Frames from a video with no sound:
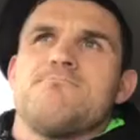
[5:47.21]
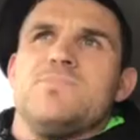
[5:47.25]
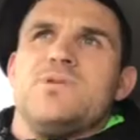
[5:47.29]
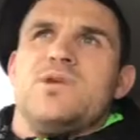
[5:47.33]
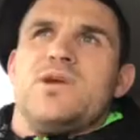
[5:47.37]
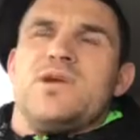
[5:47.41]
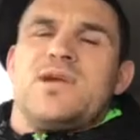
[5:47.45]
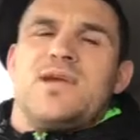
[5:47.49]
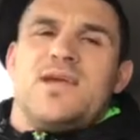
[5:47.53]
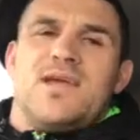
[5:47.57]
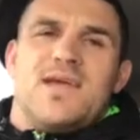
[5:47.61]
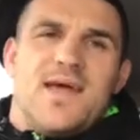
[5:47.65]

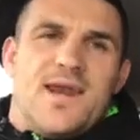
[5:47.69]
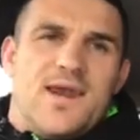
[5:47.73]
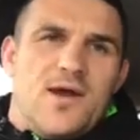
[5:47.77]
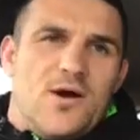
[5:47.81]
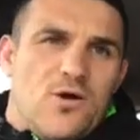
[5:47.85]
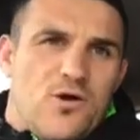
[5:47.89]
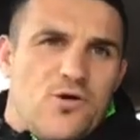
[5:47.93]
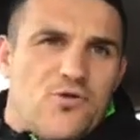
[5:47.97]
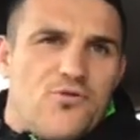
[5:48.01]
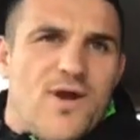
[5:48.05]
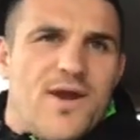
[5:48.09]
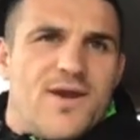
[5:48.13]
you can get it
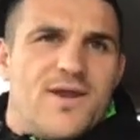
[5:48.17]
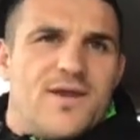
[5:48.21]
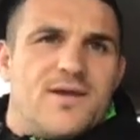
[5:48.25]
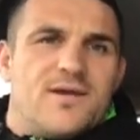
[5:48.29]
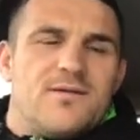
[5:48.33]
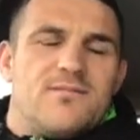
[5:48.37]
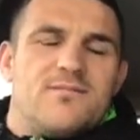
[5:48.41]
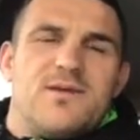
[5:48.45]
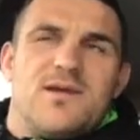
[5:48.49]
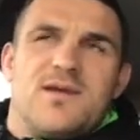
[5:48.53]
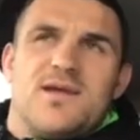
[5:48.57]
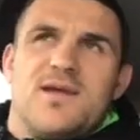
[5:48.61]
on
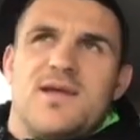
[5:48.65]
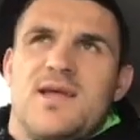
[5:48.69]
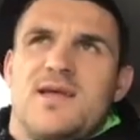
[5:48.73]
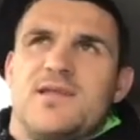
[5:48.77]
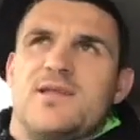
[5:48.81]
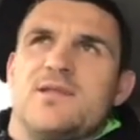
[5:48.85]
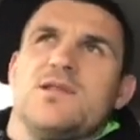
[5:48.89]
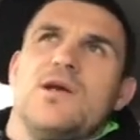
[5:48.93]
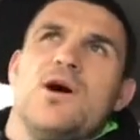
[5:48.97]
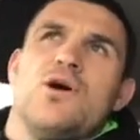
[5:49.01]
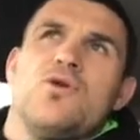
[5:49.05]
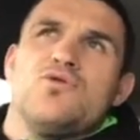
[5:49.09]
credit. You can
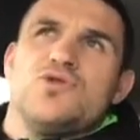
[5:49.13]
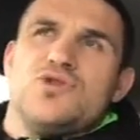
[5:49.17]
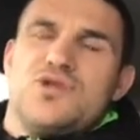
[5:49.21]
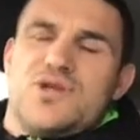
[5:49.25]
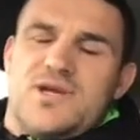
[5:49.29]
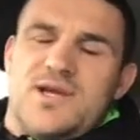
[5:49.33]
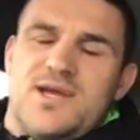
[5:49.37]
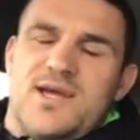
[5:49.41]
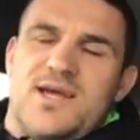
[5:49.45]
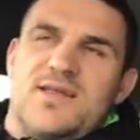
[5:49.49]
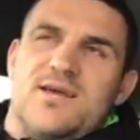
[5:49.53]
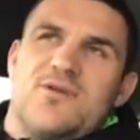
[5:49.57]
get the loans,
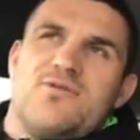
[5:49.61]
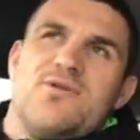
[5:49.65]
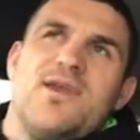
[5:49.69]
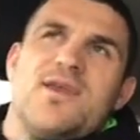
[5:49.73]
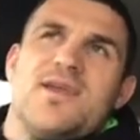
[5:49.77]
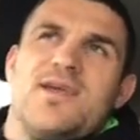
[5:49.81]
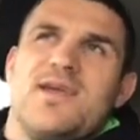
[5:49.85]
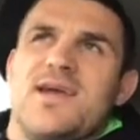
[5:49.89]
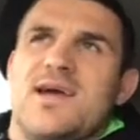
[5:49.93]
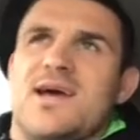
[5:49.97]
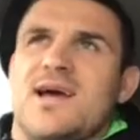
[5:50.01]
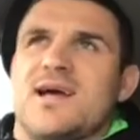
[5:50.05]
you can get the
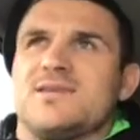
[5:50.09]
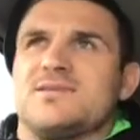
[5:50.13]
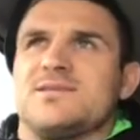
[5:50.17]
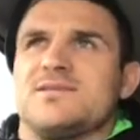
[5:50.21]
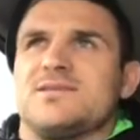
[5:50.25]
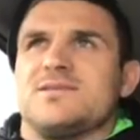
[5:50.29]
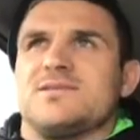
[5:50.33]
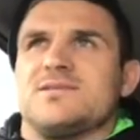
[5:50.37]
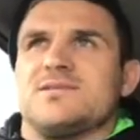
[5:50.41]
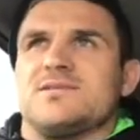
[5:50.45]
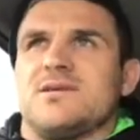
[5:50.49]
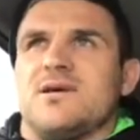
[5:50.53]
credit
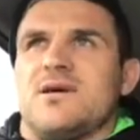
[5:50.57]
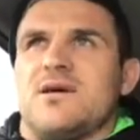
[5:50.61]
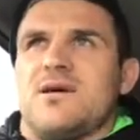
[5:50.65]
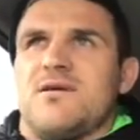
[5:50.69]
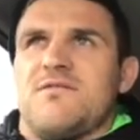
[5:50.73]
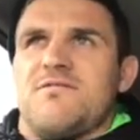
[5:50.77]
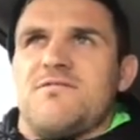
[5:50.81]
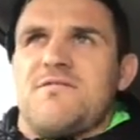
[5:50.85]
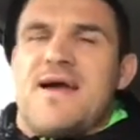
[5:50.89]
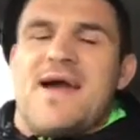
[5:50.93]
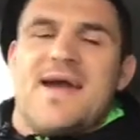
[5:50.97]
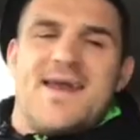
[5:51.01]
cards,
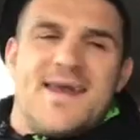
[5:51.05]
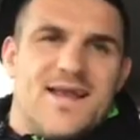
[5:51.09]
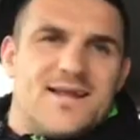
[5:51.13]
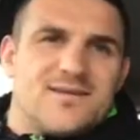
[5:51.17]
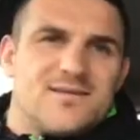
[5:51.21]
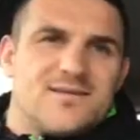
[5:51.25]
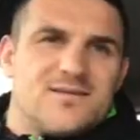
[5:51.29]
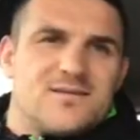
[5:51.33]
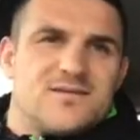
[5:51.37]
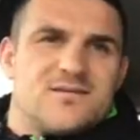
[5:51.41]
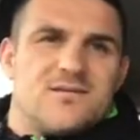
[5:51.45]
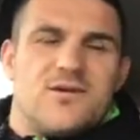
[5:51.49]

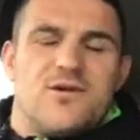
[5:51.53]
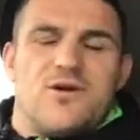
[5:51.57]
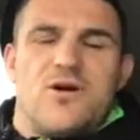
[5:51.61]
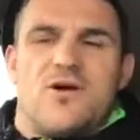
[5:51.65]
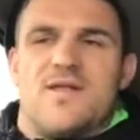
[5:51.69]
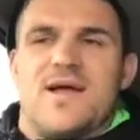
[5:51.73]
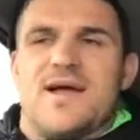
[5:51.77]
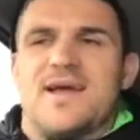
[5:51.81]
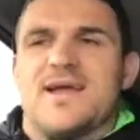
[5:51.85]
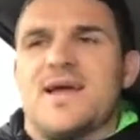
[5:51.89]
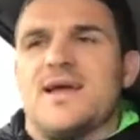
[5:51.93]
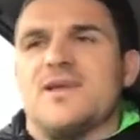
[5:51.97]
finance and
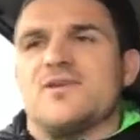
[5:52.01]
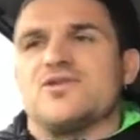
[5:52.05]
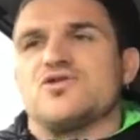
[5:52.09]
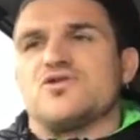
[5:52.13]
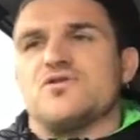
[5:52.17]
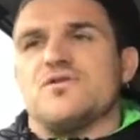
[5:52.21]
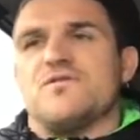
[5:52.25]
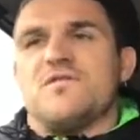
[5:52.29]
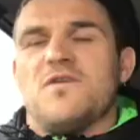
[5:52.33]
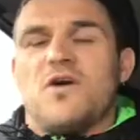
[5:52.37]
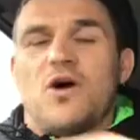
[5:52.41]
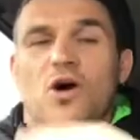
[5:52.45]
all that kind of
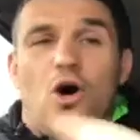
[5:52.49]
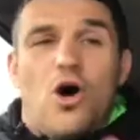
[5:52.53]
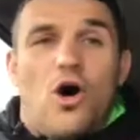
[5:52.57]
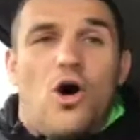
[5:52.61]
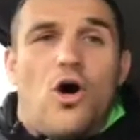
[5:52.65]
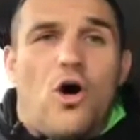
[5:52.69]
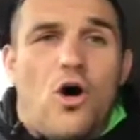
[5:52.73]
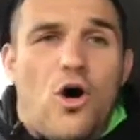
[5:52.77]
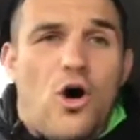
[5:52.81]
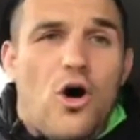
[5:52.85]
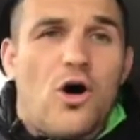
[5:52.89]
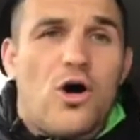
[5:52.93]
stuff.
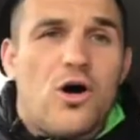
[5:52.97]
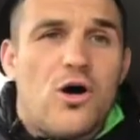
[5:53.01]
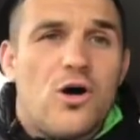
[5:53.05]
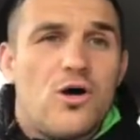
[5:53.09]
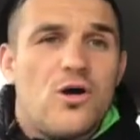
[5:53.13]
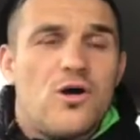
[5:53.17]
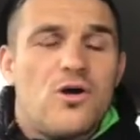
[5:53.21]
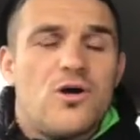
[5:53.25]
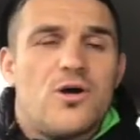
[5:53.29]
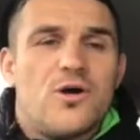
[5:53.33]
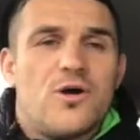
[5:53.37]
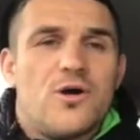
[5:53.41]
Or
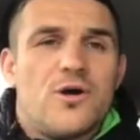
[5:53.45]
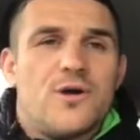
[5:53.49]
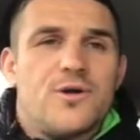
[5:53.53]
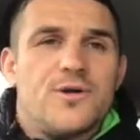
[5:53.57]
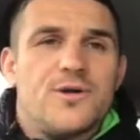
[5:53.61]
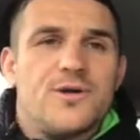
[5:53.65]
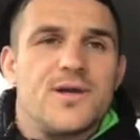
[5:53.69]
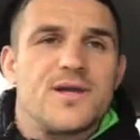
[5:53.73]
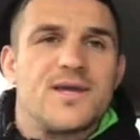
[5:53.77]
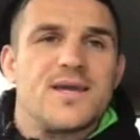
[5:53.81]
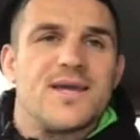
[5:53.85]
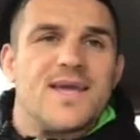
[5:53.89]

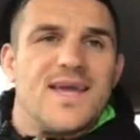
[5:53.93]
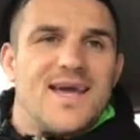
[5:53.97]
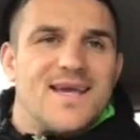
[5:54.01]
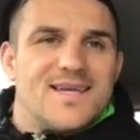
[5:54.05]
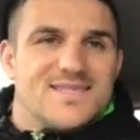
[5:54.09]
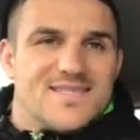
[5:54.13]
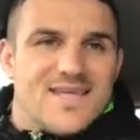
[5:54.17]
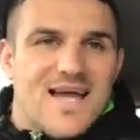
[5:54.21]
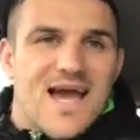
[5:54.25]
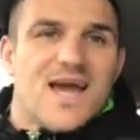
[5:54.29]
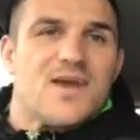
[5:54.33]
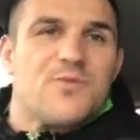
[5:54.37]
you can get
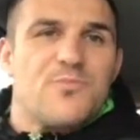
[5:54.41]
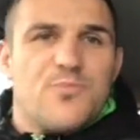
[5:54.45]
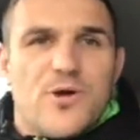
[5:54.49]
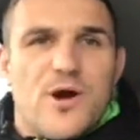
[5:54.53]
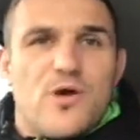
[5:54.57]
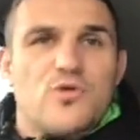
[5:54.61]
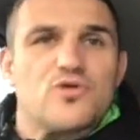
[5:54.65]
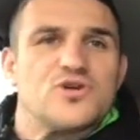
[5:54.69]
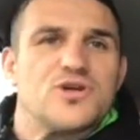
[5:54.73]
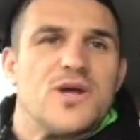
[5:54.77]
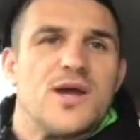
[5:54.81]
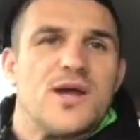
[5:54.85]
a side
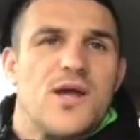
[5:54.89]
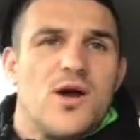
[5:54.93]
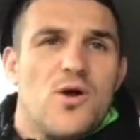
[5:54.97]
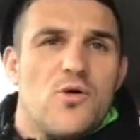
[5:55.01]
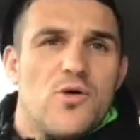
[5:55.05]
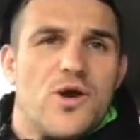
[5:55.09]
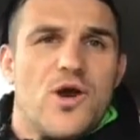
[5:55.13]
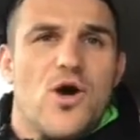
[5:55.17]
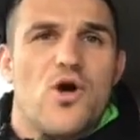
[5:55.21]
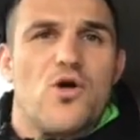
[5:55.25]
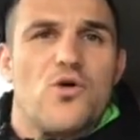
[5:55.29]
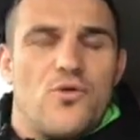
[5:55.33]
project
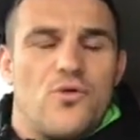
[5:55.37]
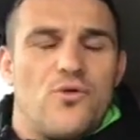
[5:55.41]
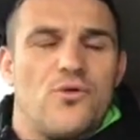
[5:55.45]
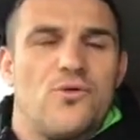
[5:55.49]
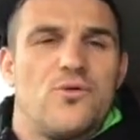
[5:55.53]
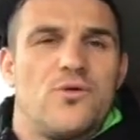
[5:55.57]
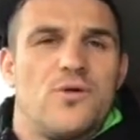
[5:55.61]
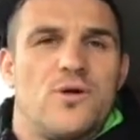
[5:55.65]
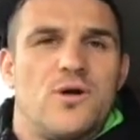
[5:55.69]
going on.